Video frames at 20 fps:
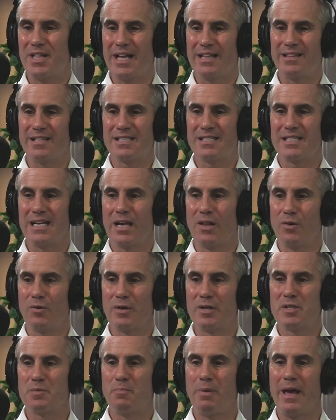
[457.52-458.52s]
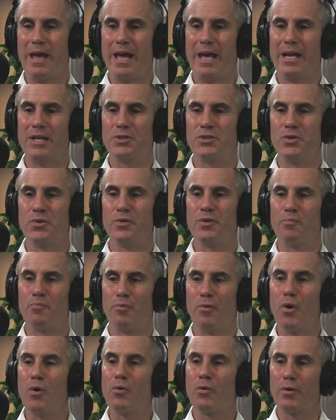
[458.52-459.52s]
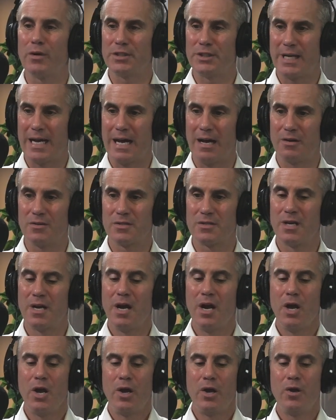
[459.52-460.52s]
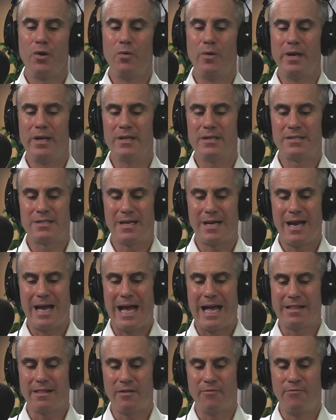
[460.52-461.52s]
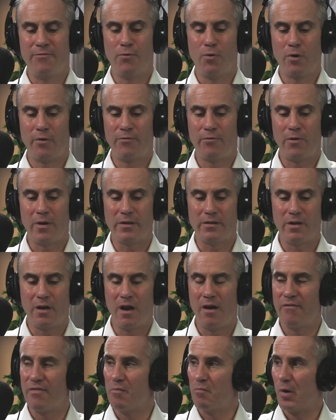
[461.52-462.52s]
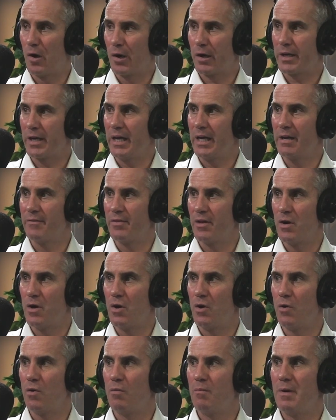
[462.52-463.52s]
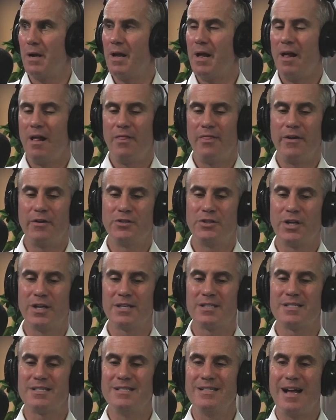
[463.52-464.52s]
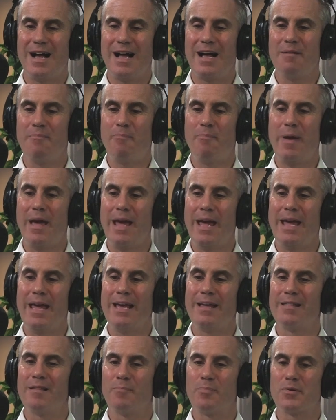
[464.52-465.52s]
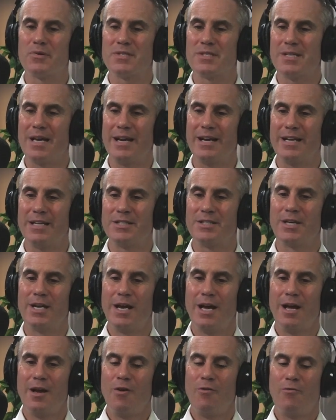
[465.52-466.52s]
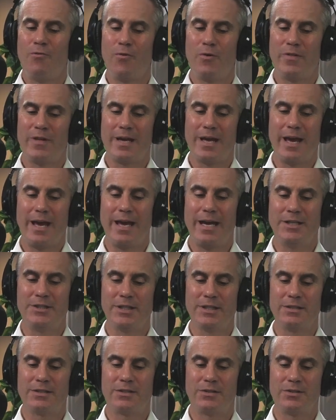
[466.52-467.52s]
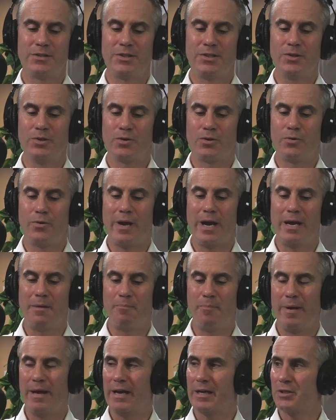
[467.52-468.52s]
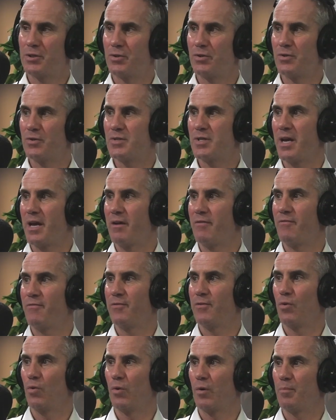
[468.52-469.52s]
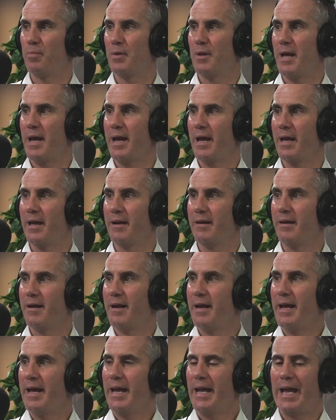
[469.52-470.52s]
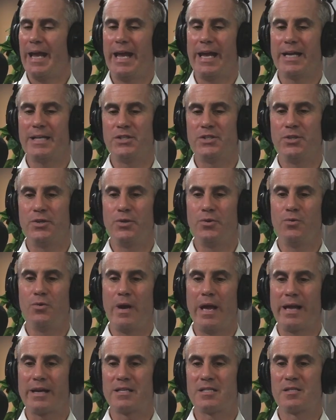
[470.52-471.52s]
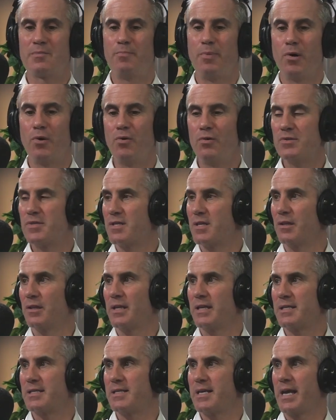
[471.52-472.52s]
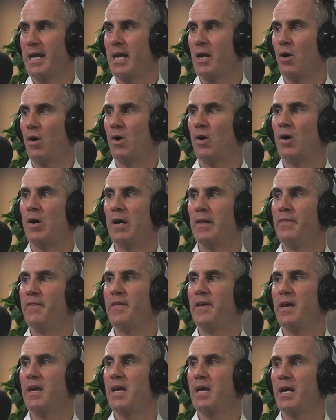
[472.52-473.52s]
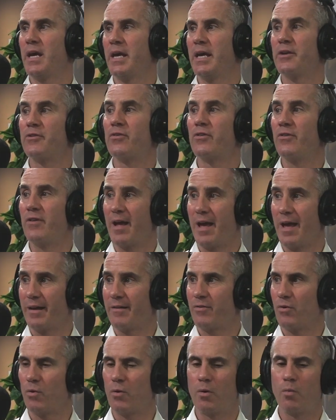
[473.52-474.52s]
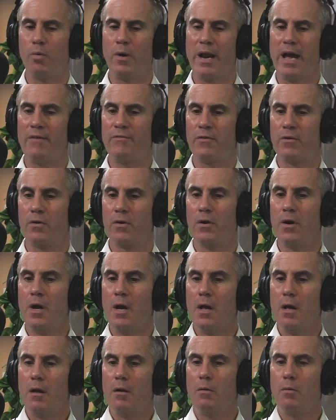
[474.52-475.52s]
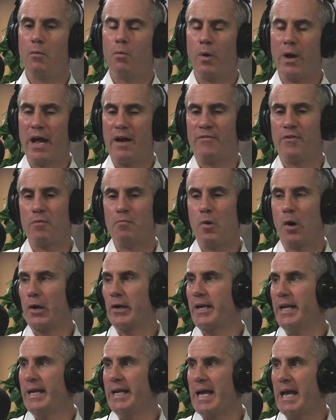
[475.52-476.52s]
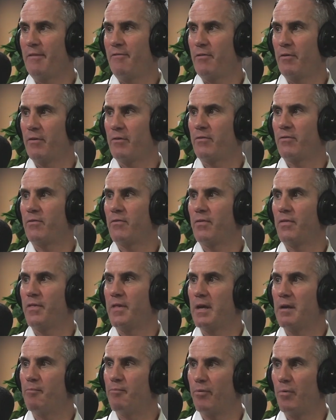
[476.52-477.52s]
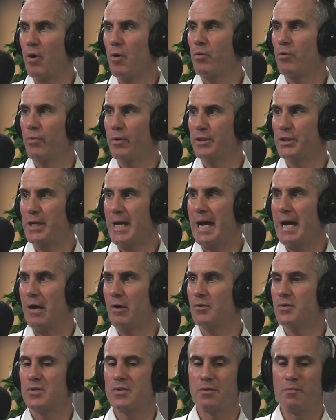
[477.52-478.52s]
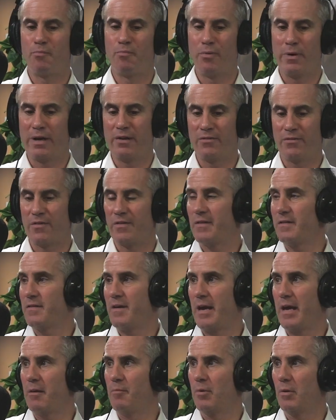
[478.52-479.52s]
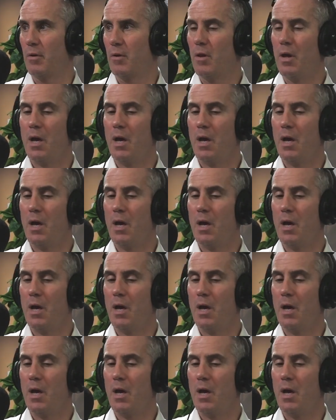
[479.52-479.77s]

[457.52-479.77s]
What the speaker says: that the seller is paying to the brokerage house, who is at the forefront of the marketing of the home, they're just not paying the percentage for the agent to create pictures and floor plan and to expose the listing on the internet or whatever marketing efforts the brokerage house brings to the table.